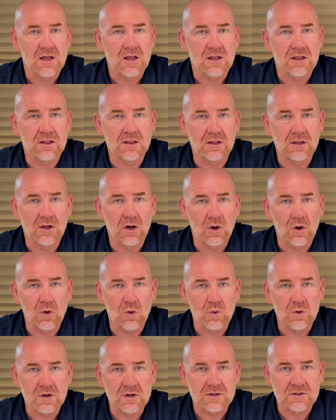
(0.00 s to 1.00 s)

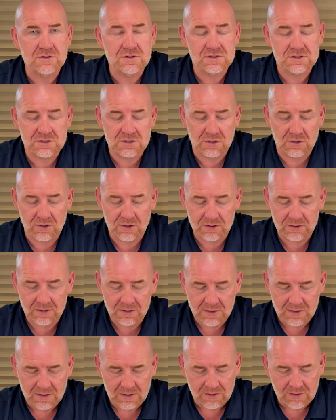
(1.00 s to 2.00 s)
low concern
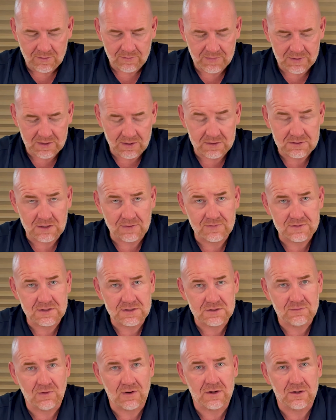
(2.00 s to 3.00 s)
because
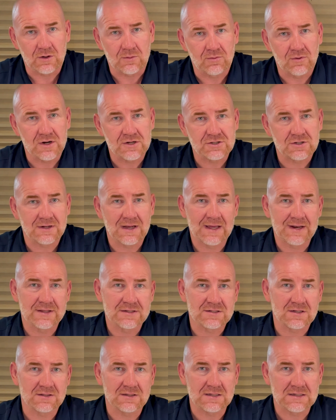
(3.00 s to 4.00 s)
obviously it's very low pressure and
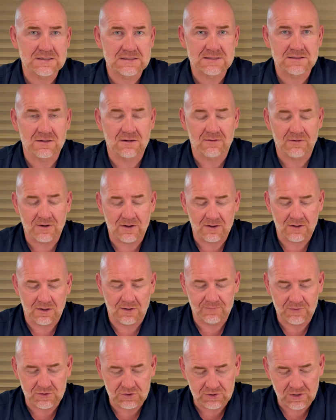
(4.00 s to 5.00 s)
it's on the exterior
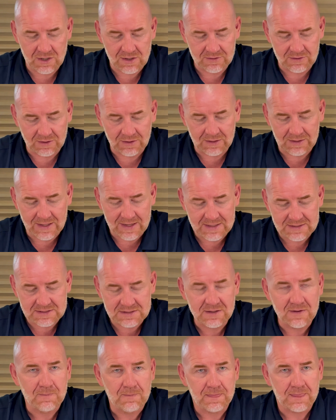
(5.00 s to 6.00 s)
of the trailer.
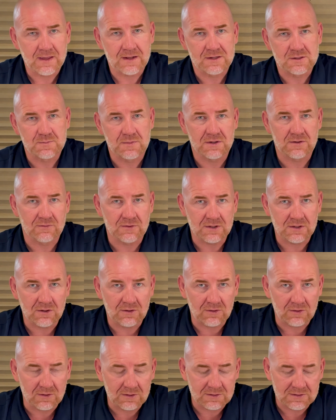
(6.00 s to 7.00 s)
Nonetheless, it has been
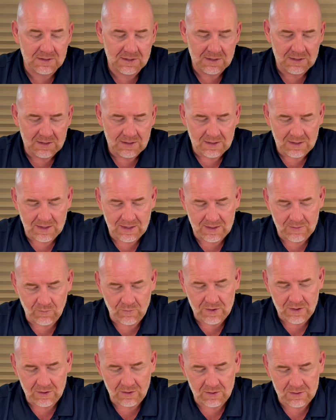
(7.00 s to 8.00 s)
recalled and
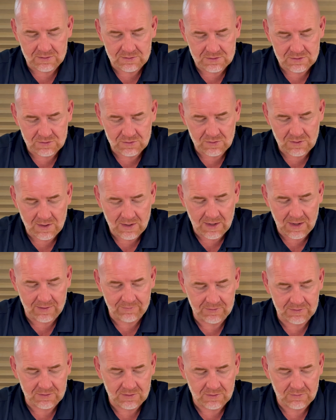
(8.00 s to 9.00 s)
we ought to
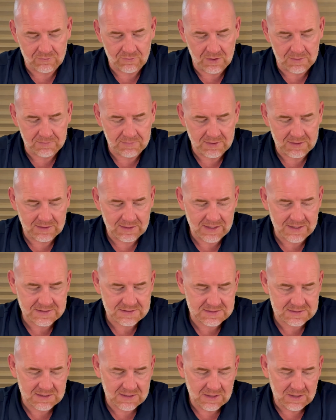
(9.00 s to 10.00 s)
have it
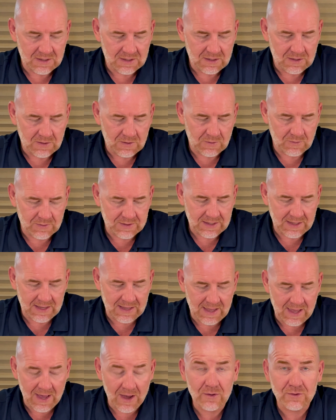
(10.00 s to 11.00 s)
replaced.
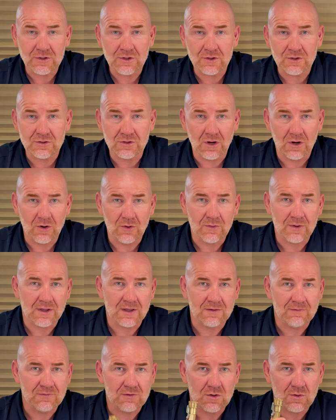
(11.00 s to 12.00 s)
Okay, how do you know
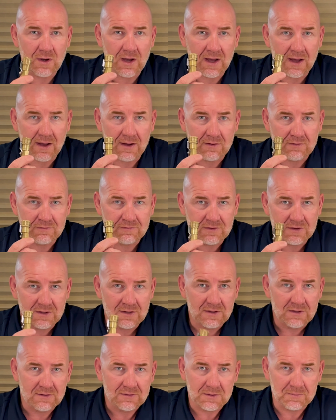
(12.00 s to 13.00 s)
if you have
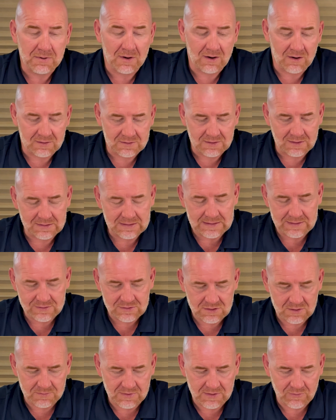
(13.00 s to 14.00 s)
the part that needs
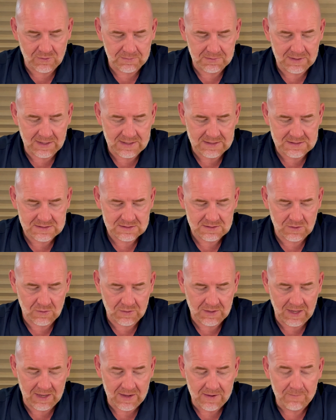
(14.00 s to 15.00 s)
to be replaced?
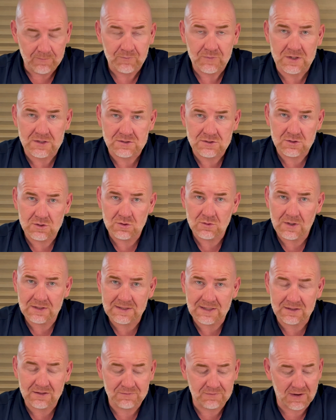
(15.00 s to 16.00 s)
Okay, there's two
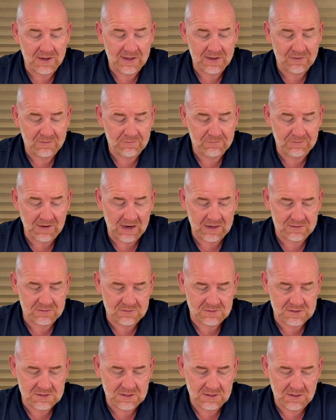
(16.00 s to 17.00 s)
identifying
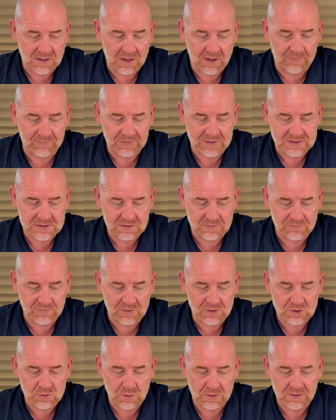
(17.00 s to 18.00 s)
factors on this. The
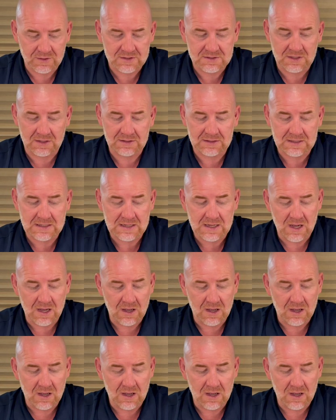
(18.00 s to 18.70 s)
first one is on the